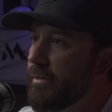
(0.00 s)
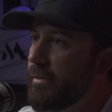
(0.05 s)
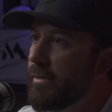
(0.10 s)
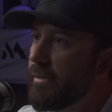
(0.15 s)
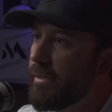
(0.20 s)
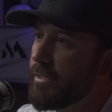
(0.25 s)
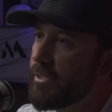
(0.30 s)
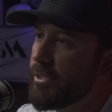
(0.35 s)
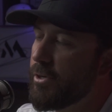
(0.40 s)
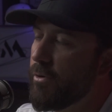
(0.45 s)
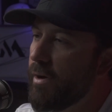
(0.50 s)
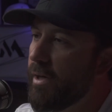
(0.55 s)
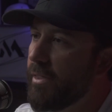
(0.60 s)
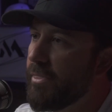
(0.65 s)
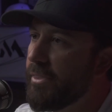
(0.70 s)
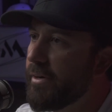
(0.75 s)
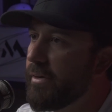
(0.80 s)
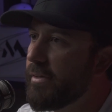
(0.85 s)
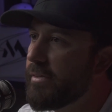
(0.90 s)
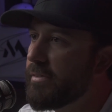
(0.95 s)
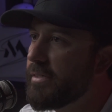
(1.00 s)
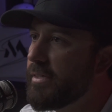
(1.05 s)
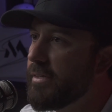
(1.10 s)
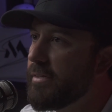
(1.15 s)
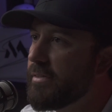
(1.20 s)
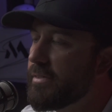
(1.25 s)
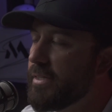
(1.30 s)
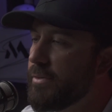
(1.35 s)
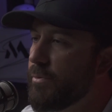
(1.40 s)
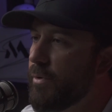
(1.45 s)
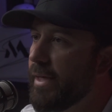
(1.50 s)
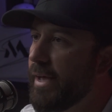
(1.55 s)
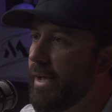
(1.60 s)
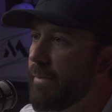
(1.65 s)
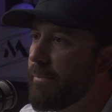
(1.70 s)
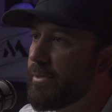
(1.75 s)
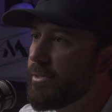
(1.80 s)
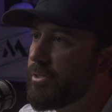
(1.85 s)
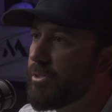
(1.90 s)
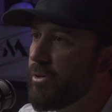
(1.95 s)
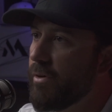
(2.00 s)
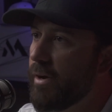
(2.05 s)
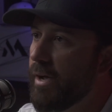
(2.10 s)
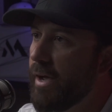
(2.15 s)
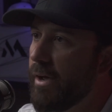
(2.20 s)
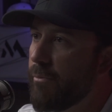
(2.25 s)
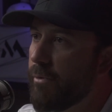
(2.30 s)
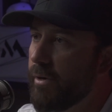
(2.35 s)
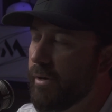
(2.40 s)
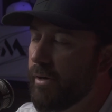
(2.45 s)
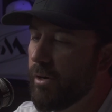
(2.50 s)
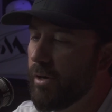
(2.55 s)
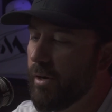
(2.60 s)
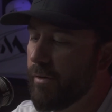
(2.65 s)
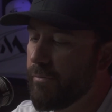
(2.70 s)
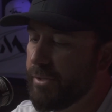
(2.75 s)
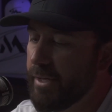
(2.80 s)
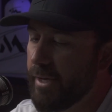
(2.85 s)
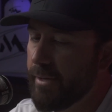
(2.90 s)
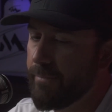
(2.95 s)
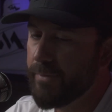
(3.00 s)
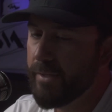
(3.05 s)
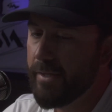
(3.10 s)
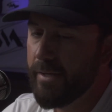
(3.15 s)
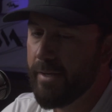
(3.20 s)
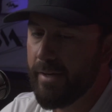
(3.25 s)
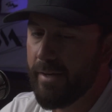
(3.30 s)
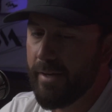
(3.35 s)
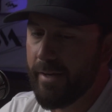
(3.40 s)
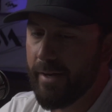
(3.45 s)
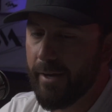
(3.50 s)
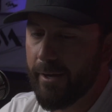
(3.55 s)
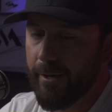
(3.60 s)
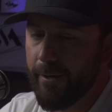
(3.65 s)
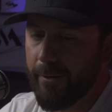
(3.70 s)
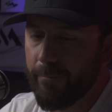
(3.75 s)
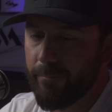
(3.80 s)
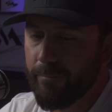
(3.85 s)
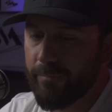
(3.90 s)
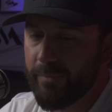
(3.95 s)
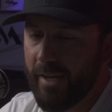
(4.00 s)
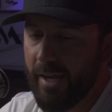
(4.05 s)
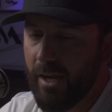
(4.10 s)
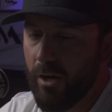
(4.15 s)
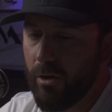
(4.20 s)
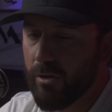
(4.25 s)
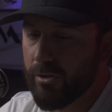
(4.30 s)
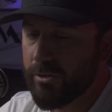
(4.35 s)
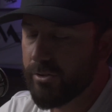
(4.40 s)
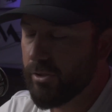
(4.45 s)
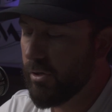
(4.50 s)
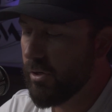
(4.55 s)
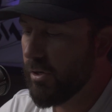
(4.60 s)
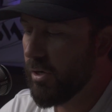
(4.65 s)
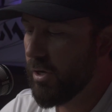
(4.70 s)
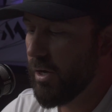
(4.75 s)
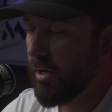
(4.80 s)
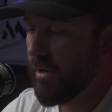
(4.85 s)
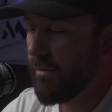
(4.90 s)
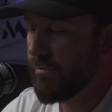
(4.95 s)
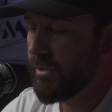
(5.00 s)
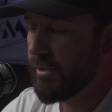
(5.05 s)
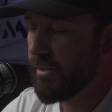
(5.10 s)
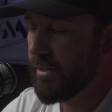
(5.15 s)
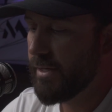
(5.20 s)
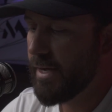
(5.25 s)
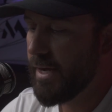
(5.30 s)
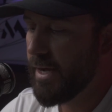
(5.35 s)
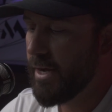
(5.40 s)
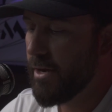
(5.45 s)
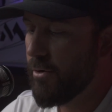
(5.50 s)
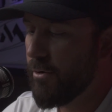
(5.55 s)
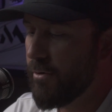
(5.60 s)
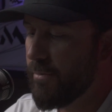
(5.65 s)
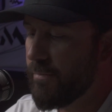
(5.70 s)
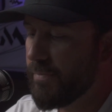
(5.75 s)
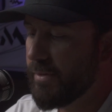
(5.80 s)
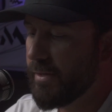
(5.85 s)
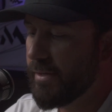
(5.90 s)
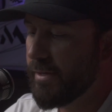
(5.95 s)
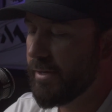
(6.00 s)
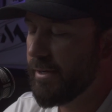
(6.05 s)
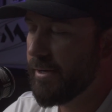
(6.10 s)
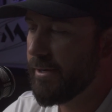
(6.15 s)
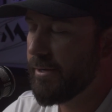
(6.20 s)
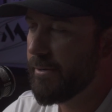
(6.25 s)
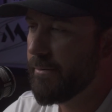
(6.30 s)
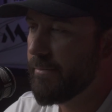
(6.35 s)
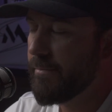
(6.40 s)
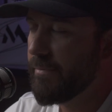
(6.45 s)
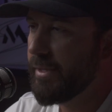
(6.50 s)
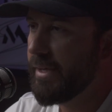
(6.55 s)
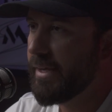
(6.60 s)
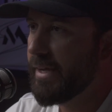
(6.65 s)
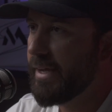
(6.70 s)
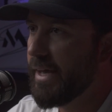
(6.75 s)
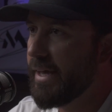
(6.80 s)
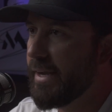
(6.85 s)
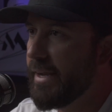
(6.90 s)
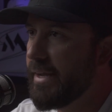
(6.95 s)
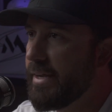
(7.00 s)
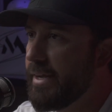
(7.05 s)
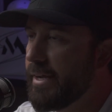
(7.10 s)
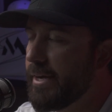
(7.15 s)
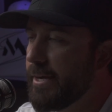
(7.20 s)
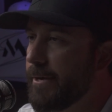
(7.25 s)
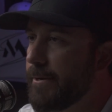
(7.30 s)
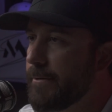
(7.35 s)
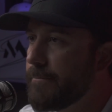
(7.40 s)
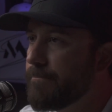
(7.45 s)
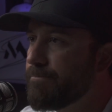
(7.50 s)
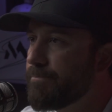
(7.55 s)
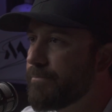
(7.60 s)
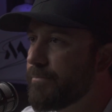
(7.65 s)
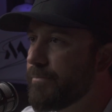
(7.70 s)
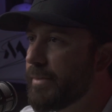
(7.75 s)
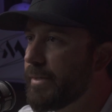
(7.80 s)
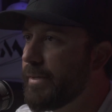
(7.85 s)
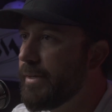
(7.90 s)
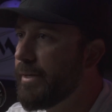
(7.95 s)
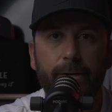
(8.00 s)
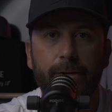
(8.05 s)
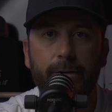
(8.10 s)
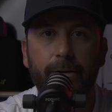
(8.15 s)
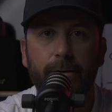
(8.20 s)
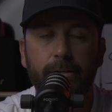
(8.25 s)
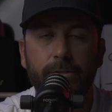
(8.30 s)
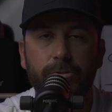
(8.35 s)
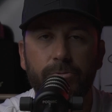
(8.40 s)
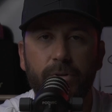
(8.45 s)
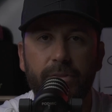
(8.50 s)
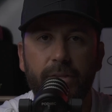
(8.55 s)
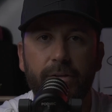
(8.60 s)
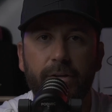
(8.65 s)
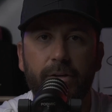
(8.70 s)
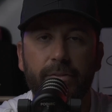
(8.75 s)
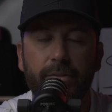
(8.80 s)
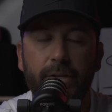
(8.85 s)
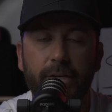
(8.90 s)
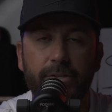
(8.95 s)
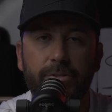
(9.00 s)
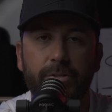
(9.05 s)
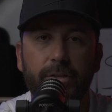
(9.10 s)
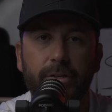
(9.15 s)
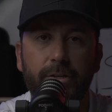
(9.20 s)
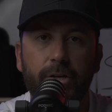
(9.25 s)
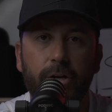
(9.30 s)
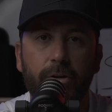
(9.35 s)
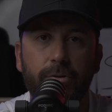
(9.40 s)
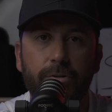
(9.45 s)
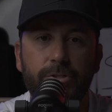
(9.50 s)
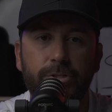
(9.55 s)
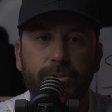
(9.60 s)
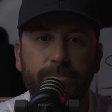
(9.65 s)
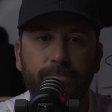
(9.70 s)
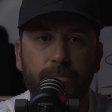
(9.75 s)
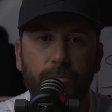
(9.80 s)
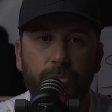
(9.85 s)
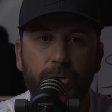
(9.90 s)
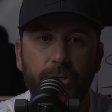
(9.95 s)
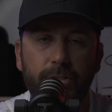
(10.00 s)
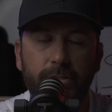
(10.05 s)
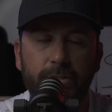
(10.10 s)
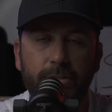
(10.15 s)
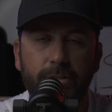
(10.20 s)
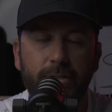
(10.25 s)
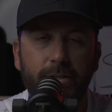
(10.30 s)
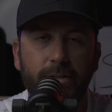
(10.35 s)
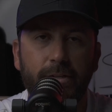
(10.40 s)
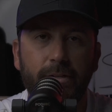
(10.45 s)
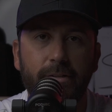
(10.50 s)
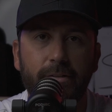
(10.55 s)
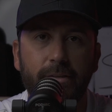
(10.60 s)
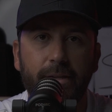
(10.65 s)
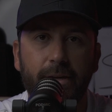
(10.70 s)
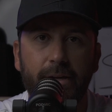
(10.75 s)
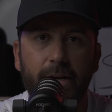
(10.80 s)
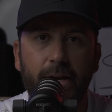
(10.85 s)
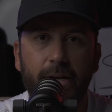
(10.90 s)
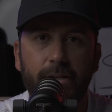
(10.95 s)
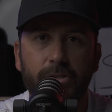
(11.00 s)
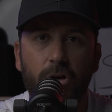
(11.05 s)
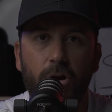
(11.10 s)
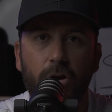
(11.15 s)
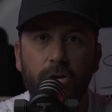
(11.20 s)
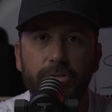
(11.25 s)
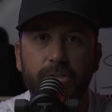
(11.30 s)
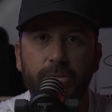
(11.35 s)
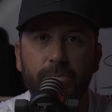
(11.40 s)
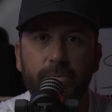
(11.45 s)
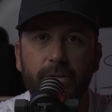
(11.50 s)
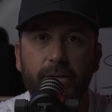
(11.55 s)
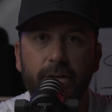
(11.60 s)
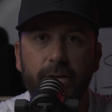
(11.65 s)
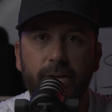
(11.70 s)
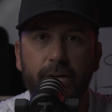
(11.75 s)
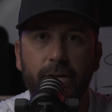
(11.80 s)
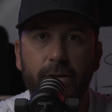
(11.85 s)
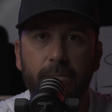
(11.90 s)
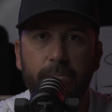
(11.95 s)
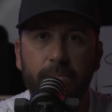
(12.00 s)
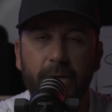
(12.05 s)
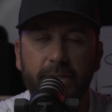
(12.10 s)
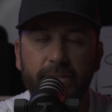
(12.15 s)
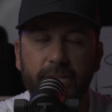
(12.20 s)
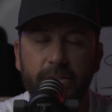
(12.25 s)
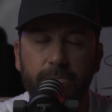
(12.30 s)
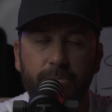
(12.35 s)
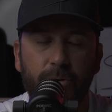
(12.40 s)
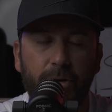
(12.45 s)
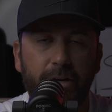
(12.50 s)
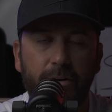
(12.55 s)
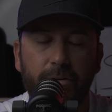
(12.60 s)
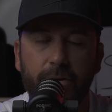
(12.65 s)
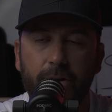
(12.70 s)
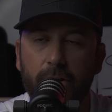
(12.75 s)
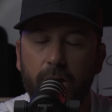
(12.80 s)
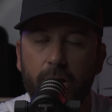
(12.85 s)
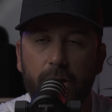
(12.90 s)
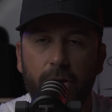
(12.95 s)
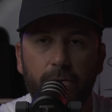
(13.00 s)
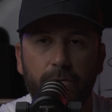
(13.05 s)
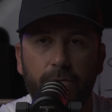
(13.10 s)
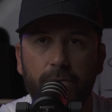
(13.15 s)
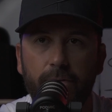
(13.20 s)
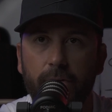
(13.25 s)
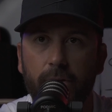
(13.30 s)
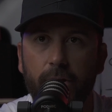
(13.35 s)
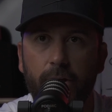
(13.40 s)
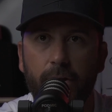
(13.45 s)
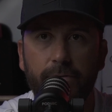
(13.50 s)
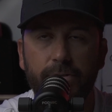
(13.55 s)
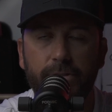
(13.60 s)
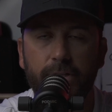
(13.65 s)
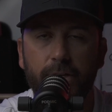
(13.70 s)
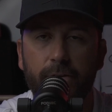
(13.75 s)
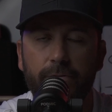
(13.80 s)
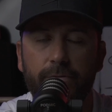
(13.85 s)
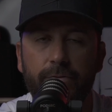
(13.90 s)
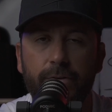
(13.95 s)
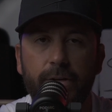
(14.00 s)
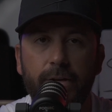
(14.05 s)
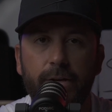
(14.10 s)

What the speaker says: let's go out there and see what happens. So I really loved that. I also loved how they had strength and conditioning coach, which that guy is awesome. Picked his brain on a lot of stuff.